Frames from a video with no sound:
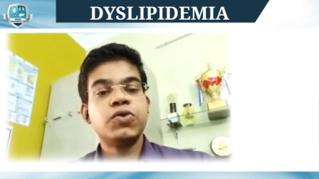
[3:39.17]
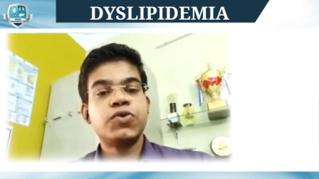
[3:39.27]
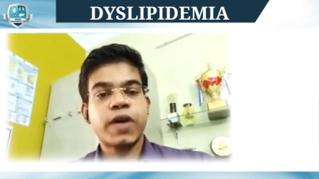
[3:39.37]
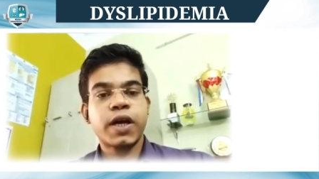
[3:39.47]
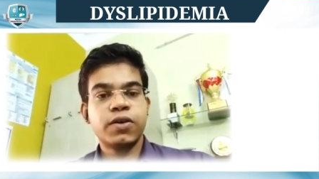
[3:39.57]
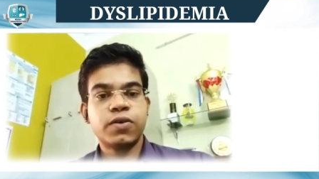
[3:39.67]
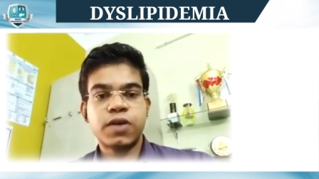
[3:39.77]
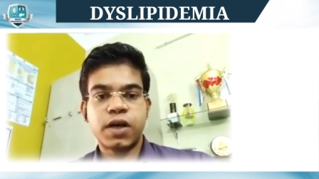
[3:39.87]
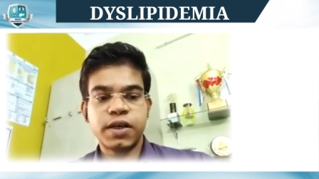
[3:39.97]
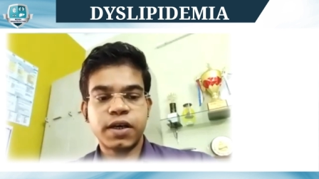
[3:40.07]
to track
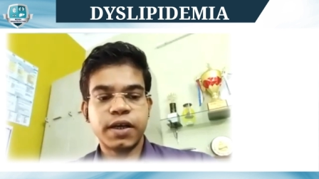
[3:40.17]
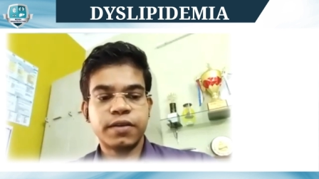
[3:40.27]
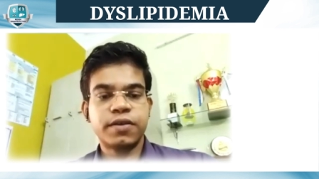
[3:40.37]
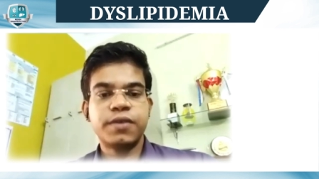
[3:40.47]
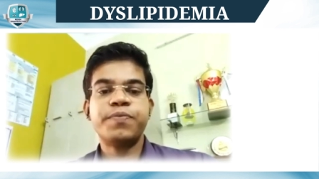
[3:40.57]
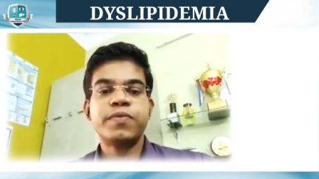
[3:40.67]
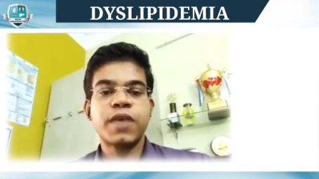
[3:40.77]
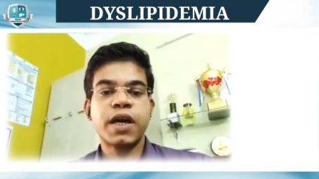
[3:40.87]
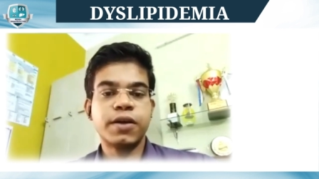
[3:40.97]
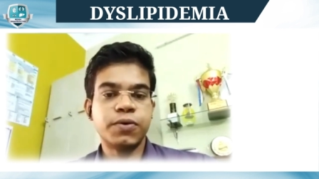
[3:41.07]
your cardiac health.
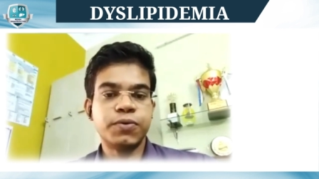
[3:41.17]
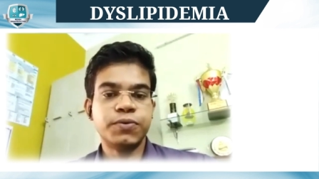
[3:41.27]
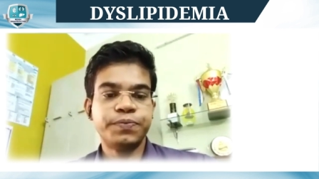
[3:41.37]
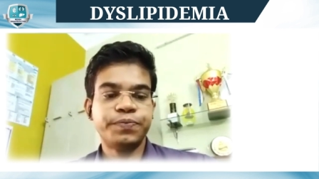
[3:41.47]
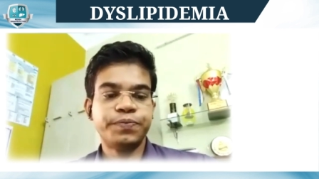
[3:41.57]
Thank you.